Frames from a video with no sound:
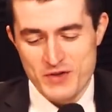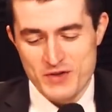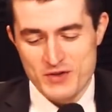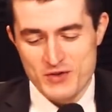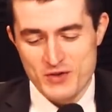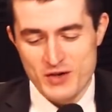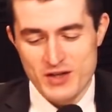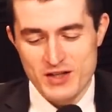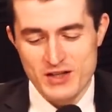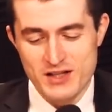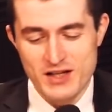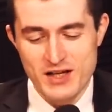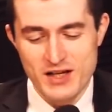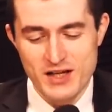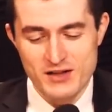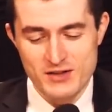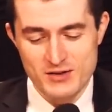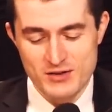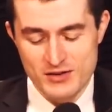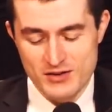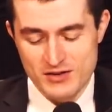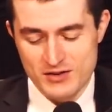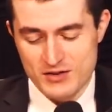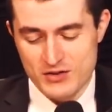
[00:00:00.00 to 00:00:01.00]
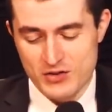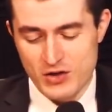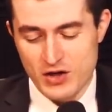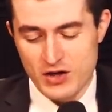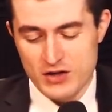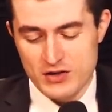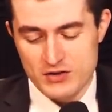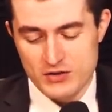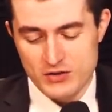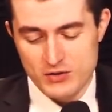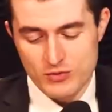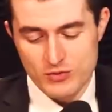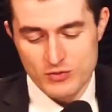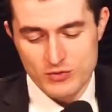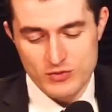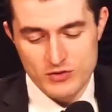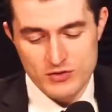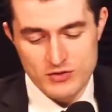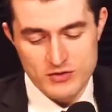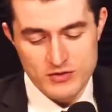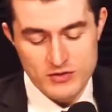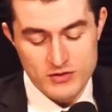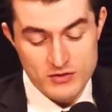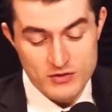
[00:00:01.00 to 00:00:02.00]
trying to
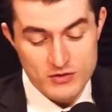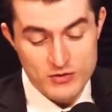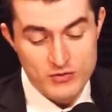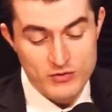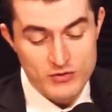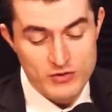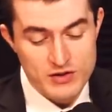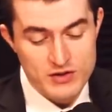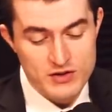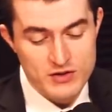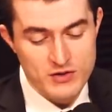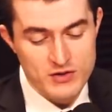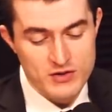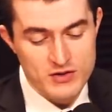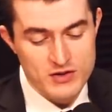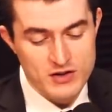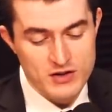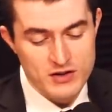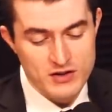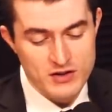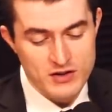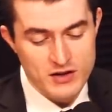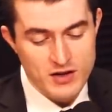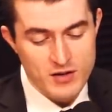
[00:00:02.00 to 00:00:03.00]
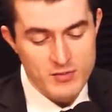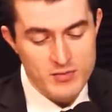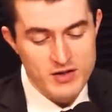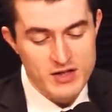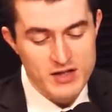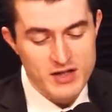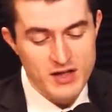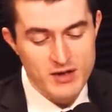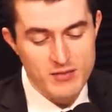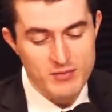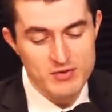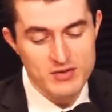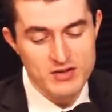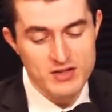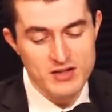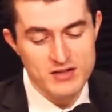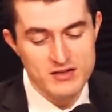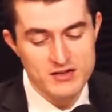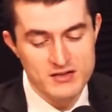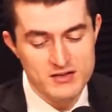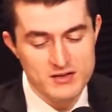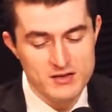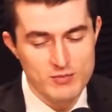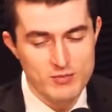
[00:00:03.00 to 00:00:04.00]
do research on how many
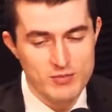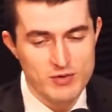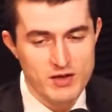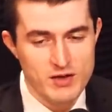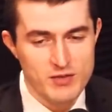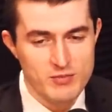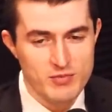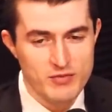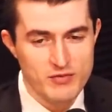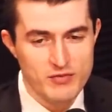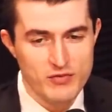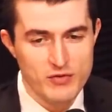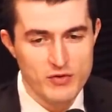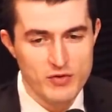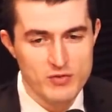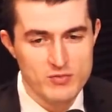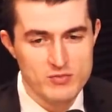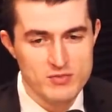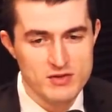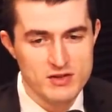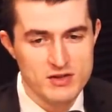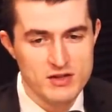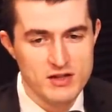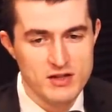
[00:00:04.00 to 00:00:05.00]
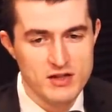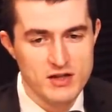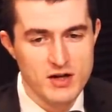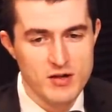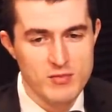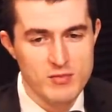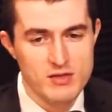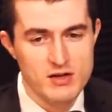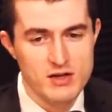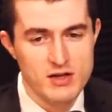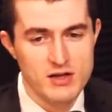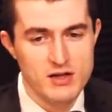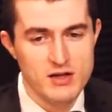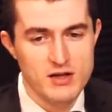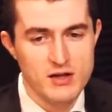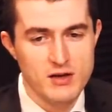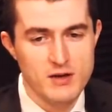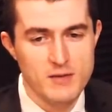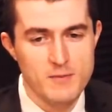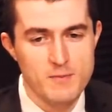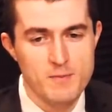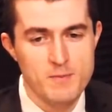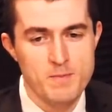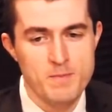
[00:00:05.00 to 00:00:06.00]
computations the brain performs and how many
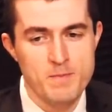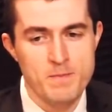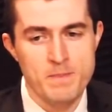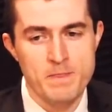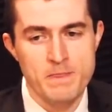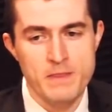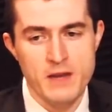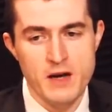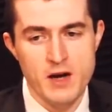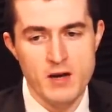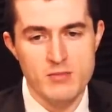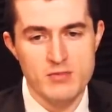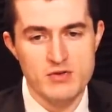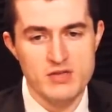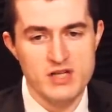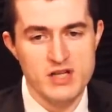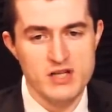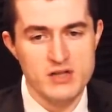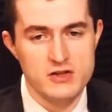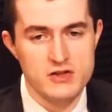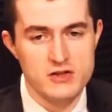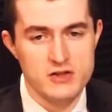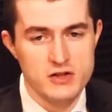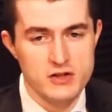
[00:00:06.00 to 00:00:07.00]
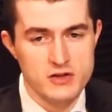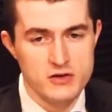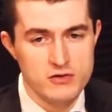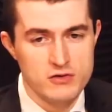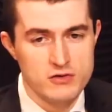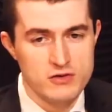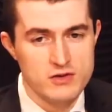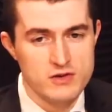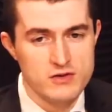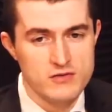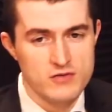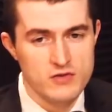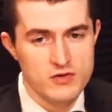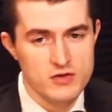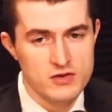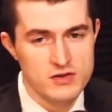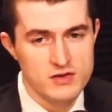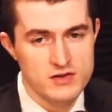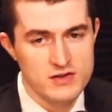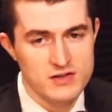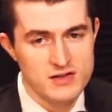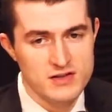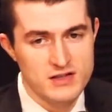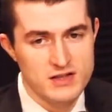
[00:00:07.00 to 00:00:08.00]
how much energy it uses
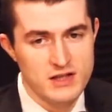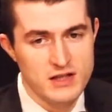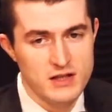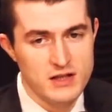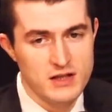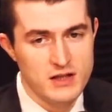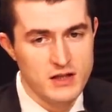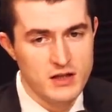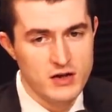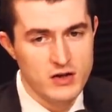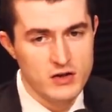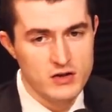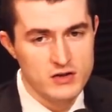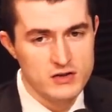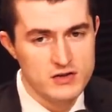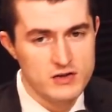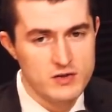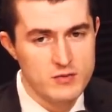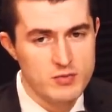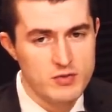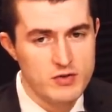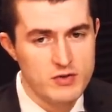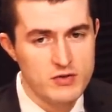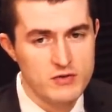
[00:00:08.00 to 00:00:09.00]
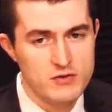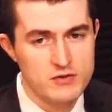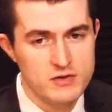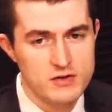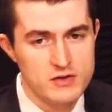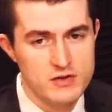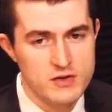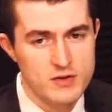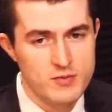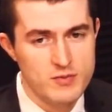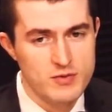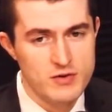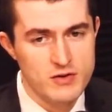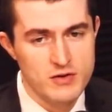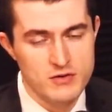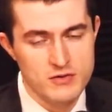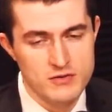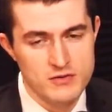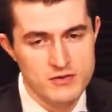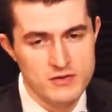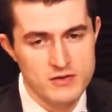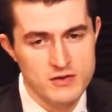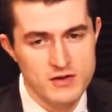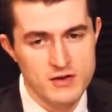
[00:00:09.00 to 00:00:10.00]
versus the state-of-the-art CPUs and
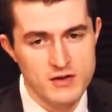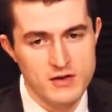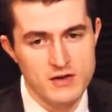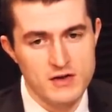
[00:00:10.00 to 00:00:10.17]
GPUs,